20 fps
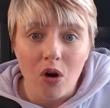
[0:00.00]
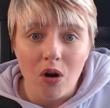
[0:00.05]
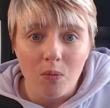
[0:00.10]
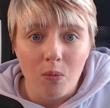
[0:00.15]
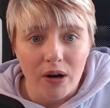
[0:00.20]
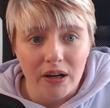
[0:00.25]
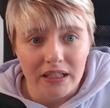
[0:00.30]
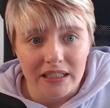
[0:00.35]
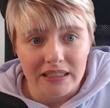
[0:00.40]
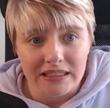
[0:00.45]
of
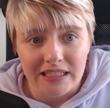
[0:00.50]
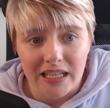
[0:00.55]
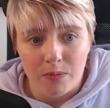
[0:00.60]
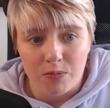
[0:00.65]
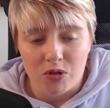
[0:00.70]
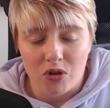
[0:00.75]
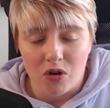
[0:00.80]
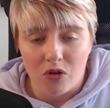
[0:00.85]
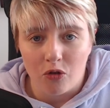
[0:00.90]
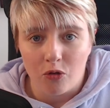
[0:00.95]
work in
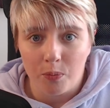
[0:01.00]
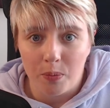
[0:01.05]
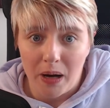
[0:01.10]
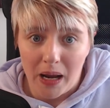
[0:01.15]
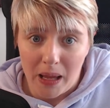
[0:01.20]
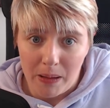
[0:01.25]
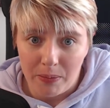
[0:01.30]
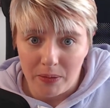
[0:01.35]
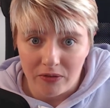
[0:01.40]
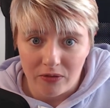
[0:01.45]
terms of
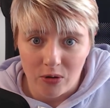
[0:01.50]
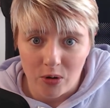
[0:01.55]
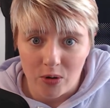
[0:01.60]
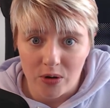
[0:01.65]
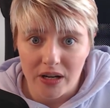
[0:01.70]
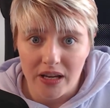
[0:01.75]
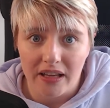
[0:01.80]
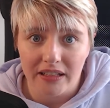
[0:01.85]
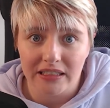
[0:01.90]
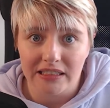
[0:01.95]
prepping for
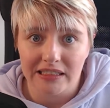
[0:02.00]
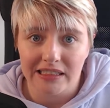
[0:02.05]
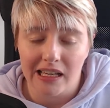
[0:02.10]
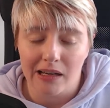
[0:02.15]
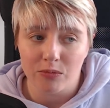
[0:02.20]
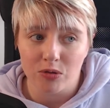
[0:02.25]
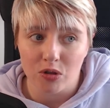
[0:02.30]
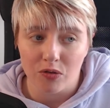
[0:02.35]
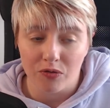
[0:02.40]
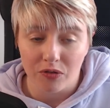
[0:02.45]
it, in
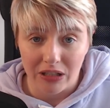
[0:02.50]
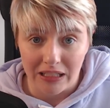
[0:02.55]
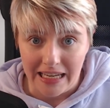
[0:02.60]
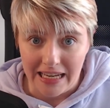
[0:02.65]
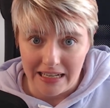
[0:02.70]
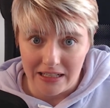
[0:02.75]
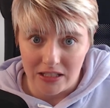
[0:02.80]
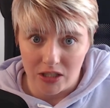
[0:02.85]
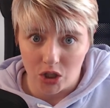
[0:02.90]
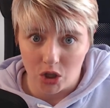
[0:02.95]
terms of
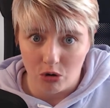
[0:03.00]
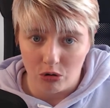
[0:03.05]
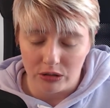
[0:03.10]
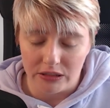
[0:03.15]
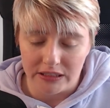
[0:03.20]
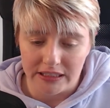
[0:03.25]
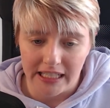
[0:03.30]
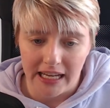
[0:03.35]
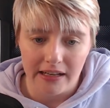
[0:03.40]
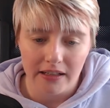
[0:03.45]
creating the
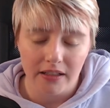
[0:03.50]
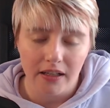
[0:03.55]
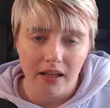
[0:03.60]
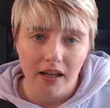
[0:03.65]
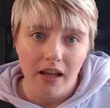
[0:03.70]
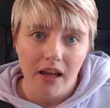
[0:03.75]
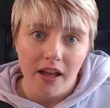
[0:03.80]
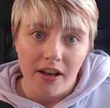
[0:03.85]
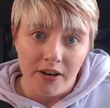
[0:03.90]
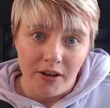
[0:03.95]
content.
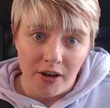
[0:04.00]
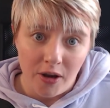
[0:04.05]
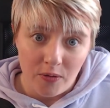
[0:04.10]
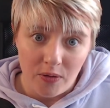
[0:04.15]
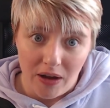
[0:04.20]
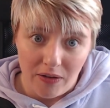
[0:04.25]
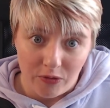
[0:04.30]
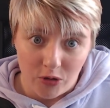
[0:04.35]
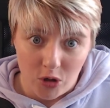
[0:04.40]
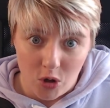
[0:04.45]
Now
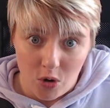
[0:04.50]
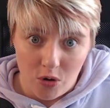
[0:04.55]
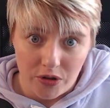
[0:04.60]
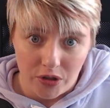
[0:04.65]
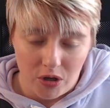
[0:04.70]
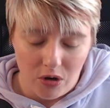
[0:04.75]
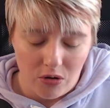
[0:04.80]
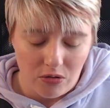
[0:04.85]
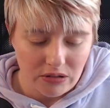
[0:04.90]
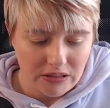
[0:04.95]
that I've got
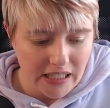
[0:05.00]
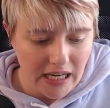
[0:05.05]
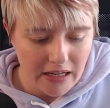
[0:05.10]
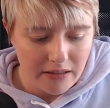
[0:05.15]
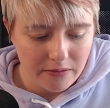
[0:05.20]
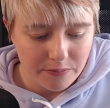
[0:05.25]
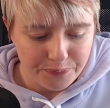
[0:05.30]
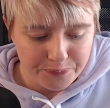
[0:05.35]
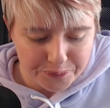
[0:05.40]
the content,